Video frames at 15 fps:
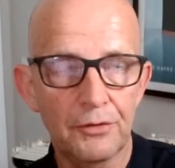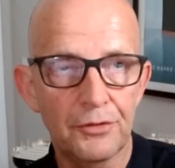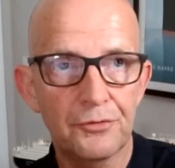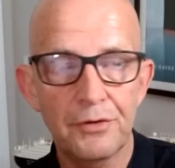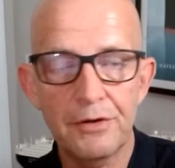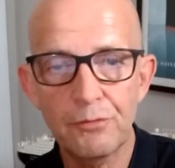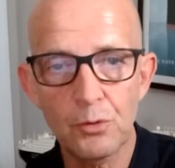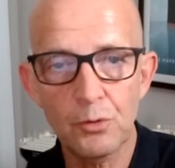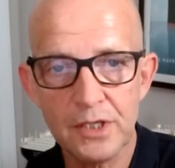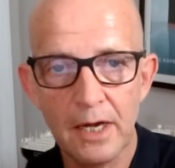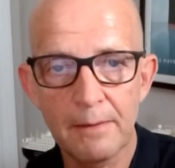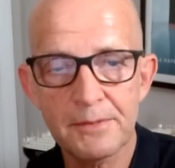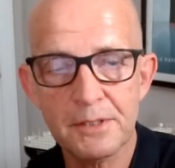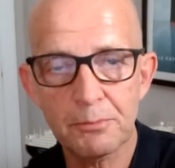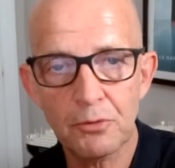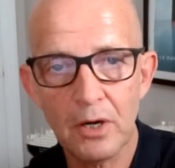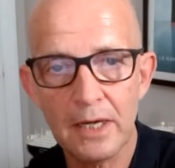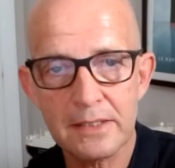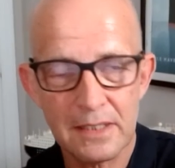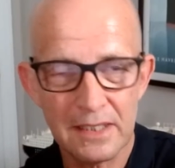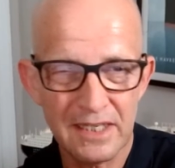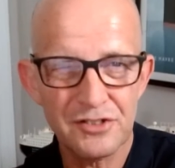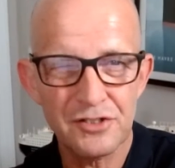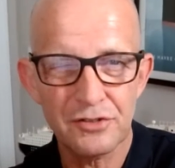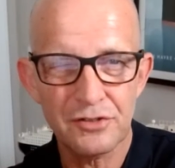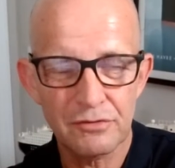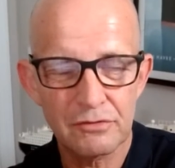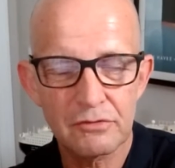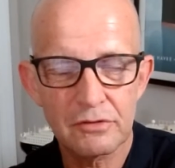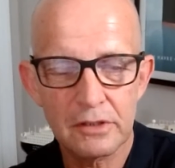3-4 times the price unless you're
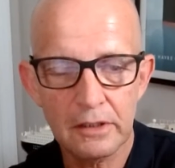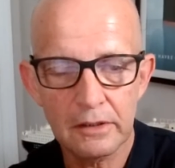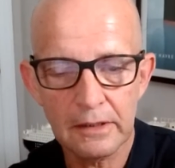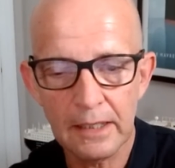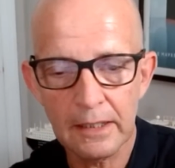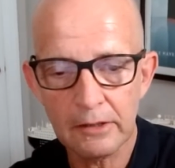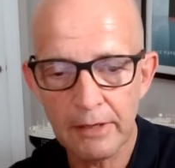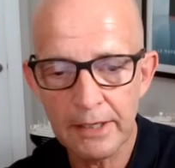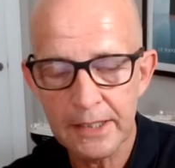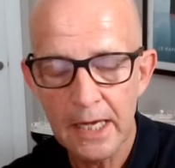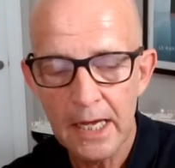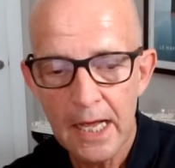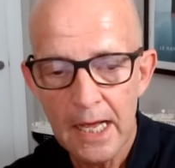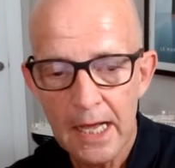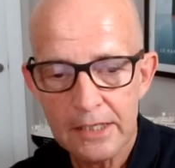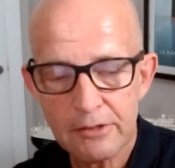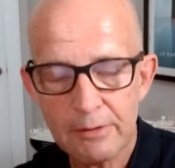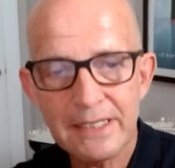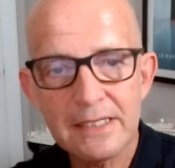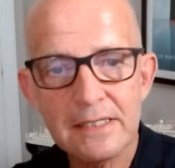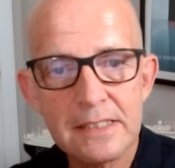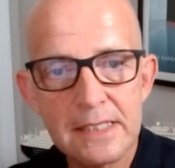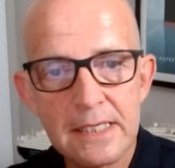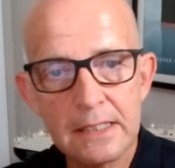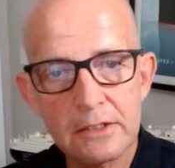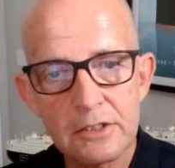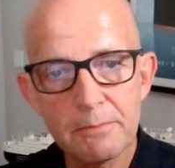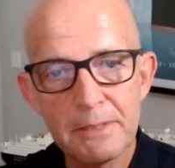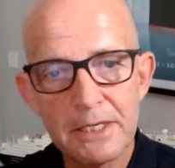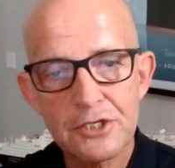getting higher grade. So I didn't see it
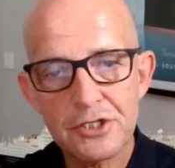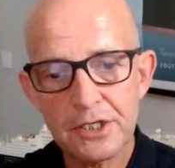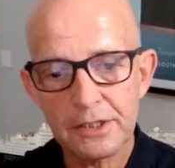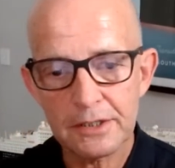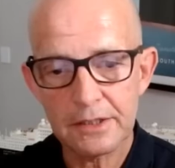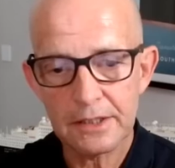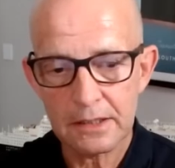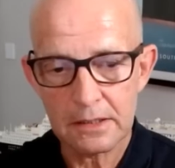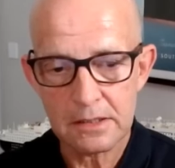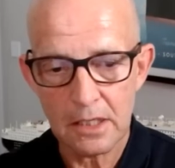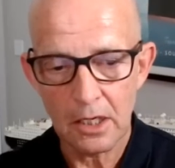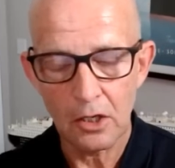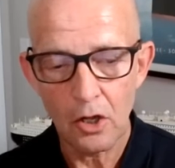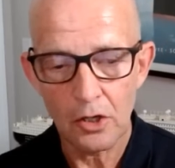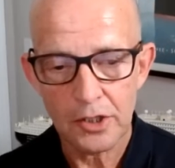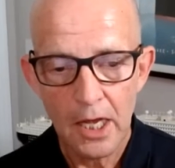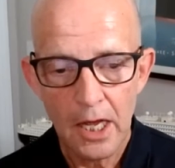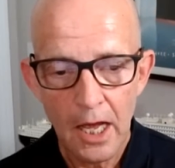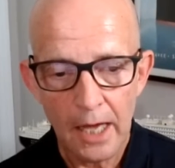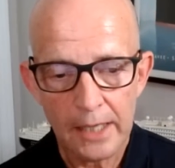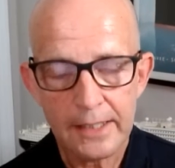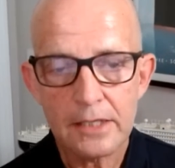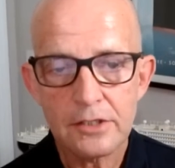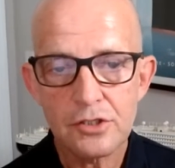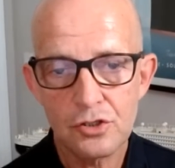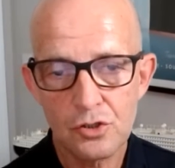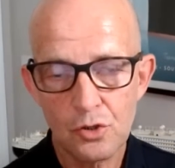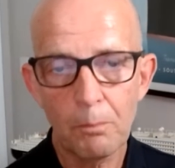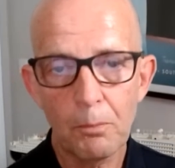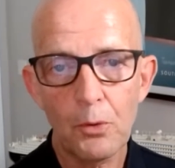diminishing things a lot. I guess
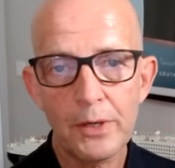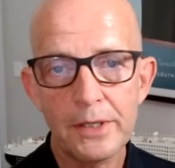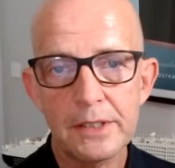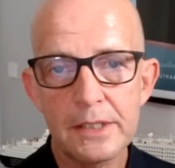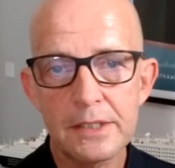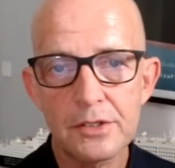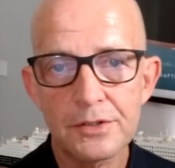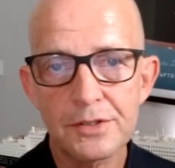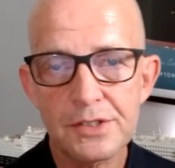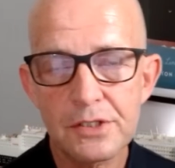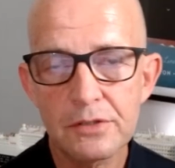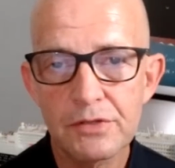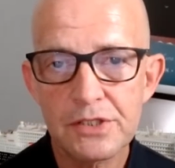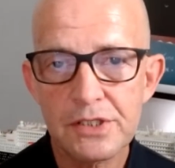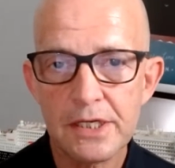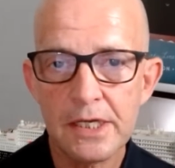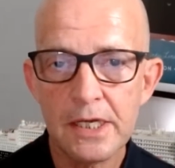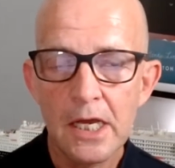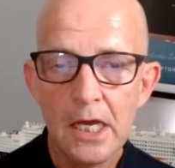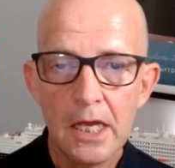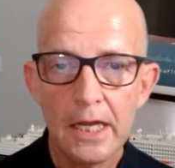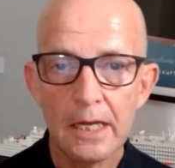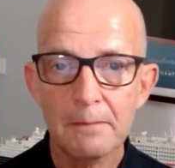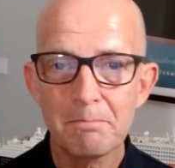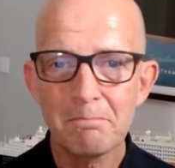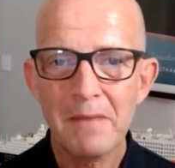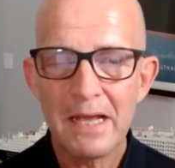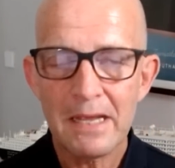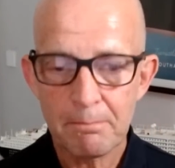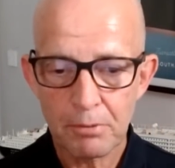your point is on Silver Sea, it
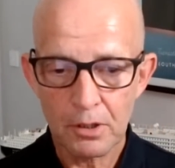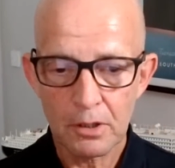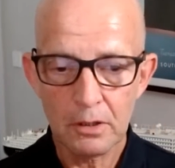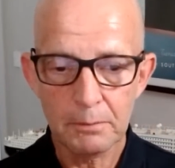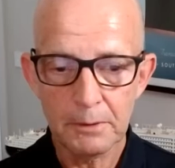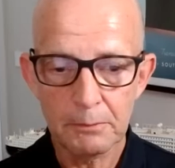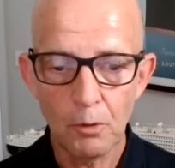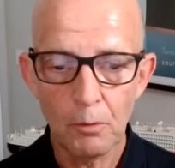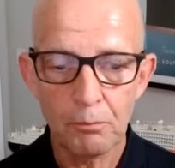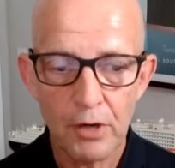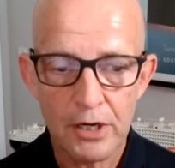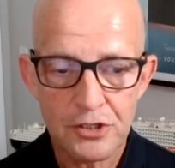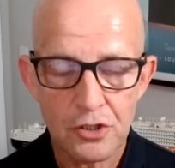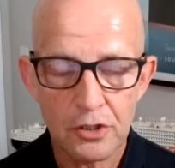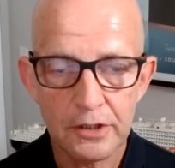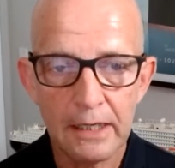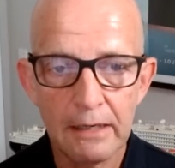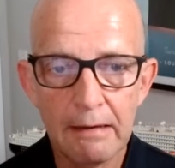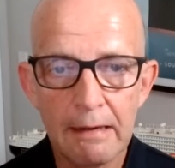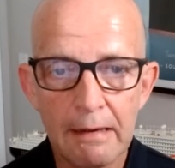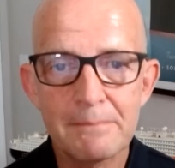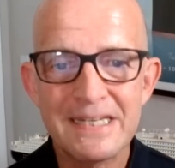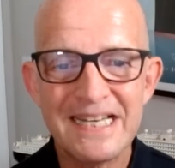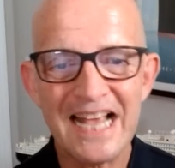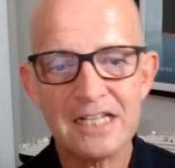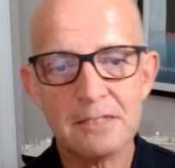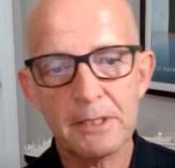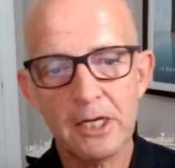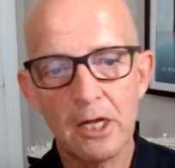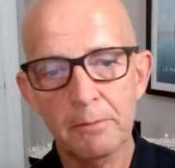may put a little bit more pressure on. Now, I'm
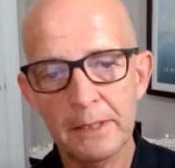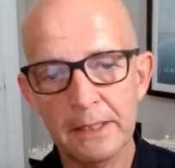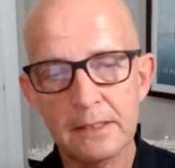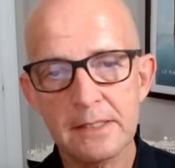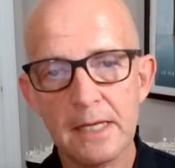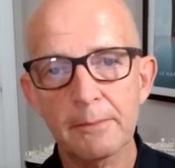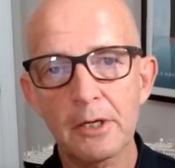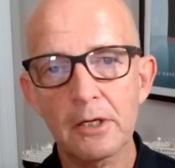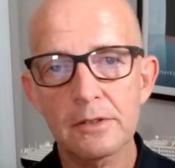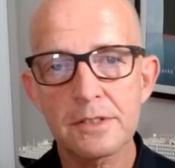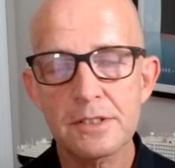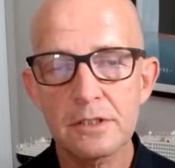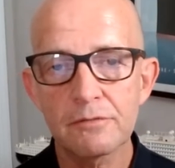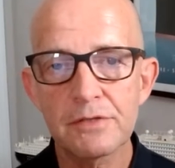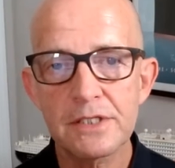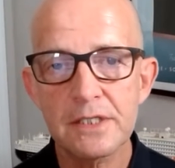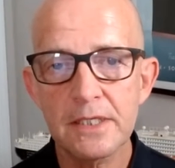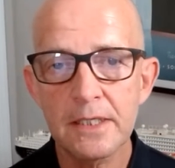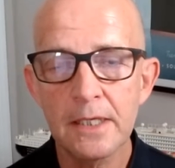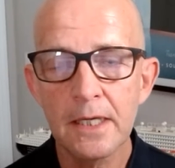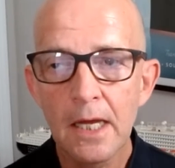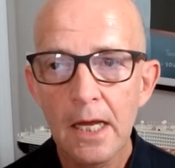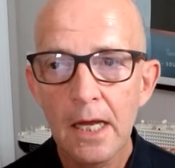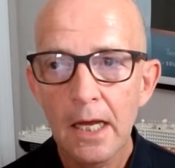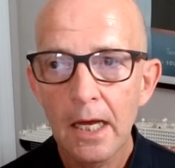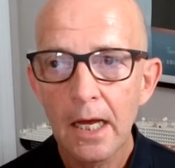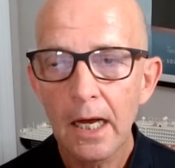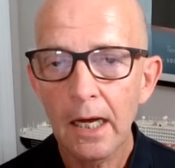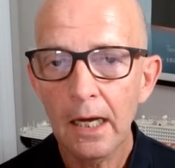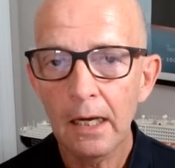desperately hoping, because I'm going on Silver Sea
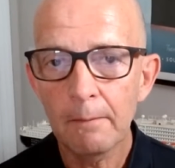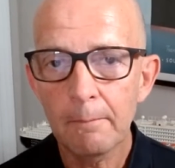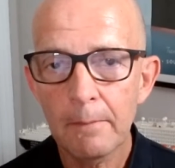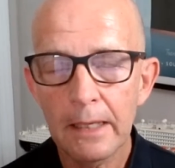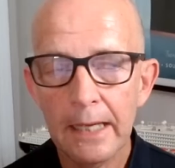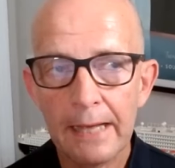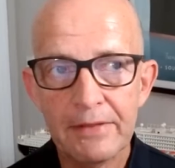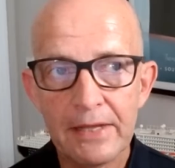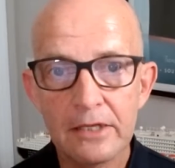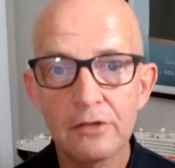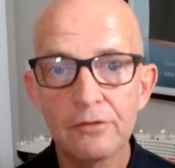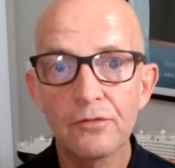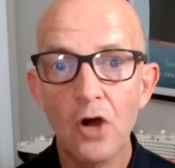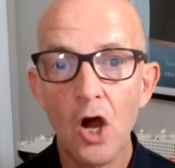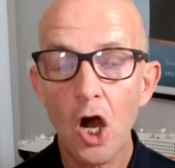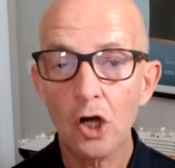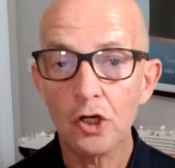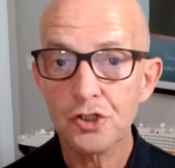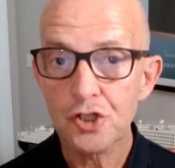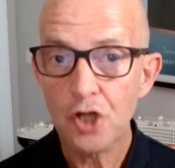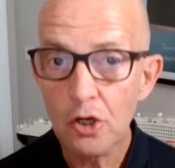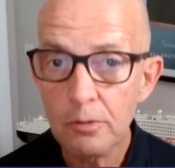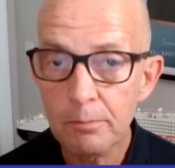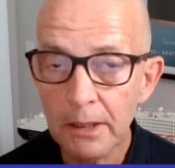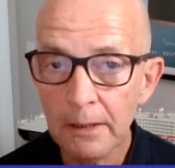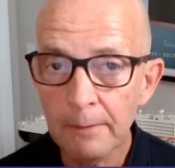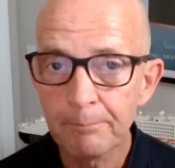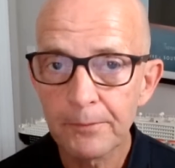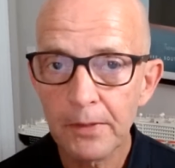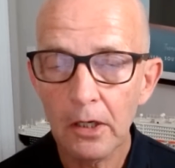at the end of
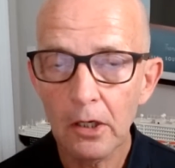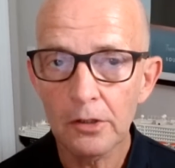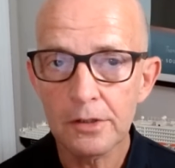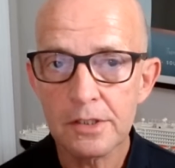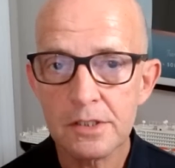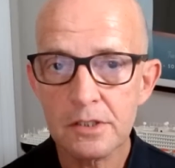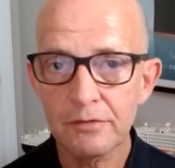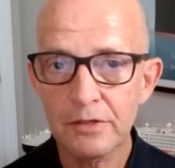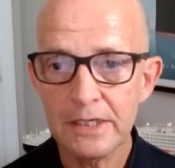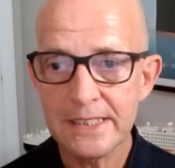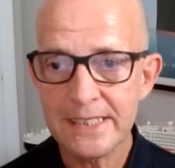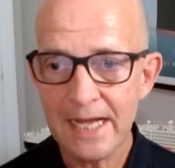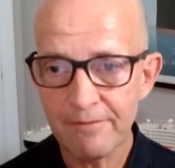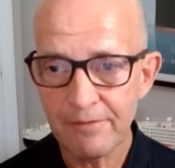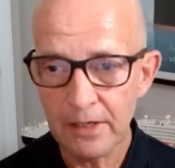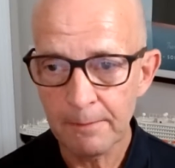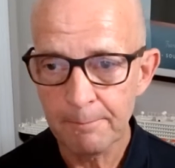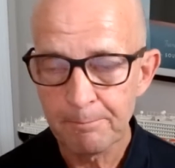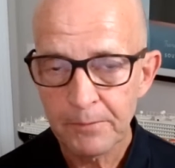October on Silver Endeavour,